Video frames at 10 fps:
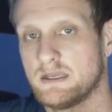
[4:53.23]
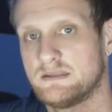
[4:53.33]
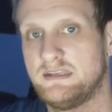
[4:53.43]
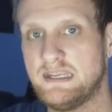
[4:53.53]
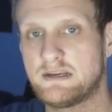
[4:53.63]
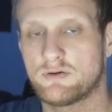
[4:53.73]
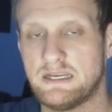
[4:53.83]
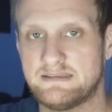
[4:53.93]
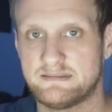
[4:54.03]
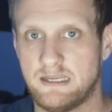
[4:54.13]

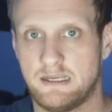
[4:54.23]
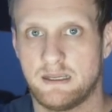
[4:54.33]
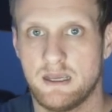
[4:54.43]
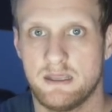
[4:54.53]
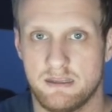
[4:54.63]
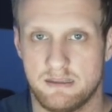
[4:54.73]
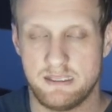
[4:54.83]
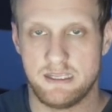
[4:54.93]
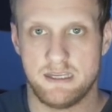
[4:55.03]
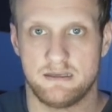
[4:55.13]
decreasing
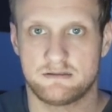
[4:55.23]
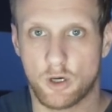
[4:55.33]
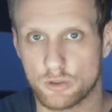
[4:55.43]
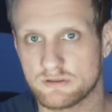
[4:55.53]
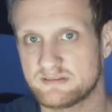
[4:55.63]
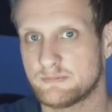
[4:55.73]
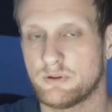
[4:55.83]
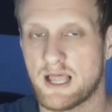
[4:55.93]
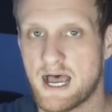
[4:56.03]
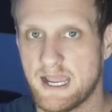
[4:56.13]
the total
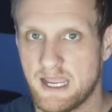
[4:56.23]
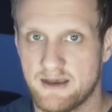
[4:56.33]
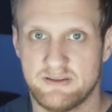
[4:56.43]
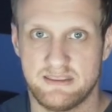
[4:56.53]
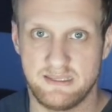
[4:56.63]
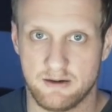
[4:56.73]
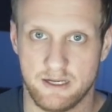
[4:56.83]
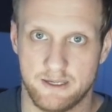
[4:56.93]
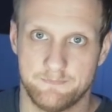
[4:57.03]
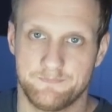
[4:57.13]
supply of
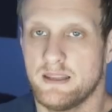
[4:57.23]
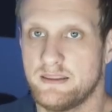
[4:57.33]
Ethereum.